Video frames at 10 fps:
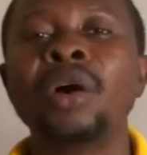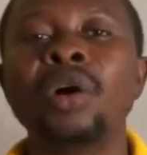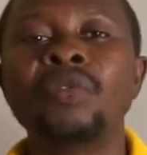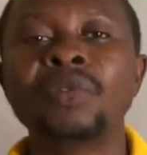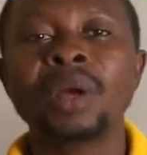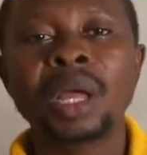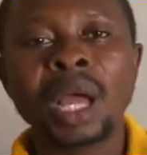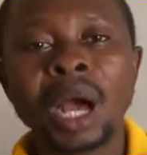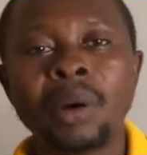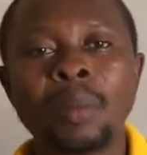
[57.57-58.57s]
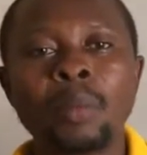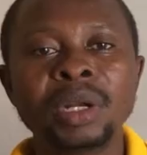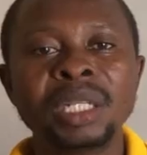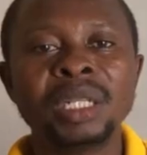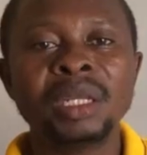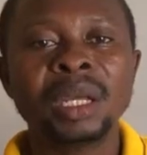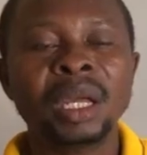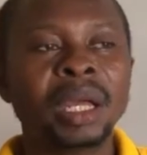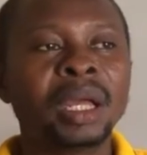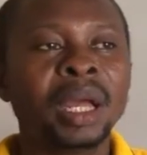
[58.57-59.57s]
of our body
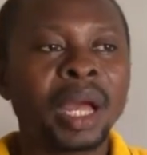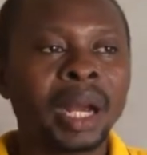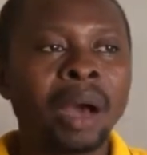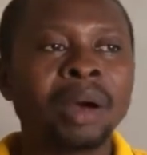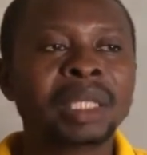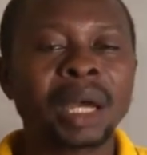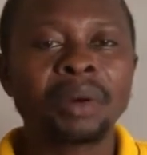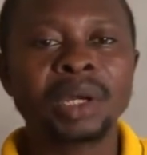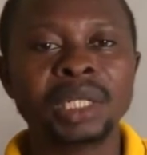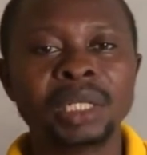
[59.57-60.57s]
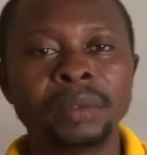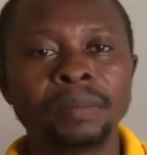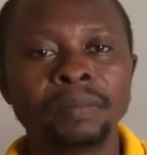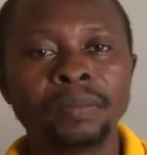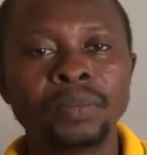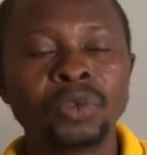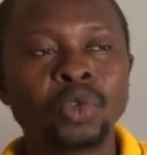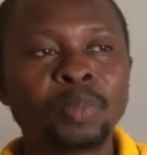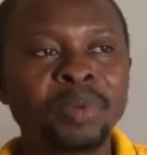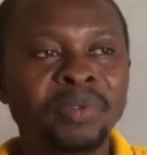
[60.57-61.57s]
and our surrounding to
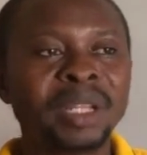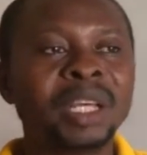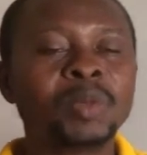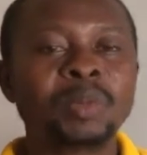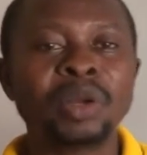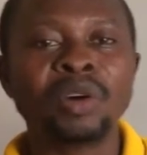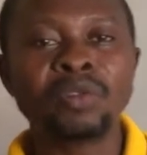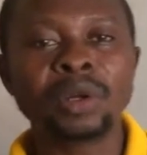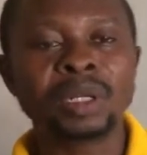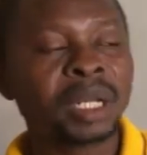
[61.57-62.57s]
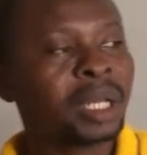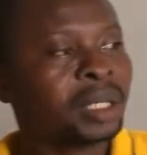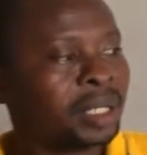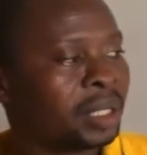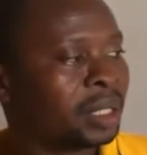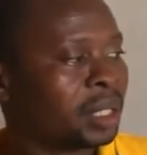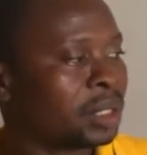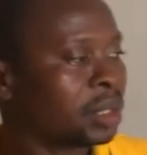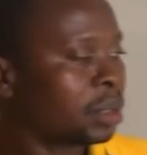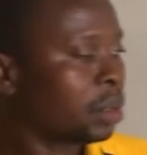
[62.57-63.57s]
prevent the spread of
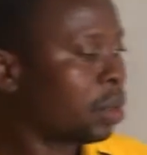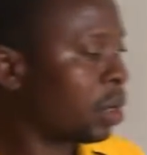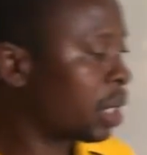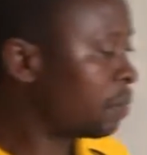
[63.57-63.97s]
diseases. Okay.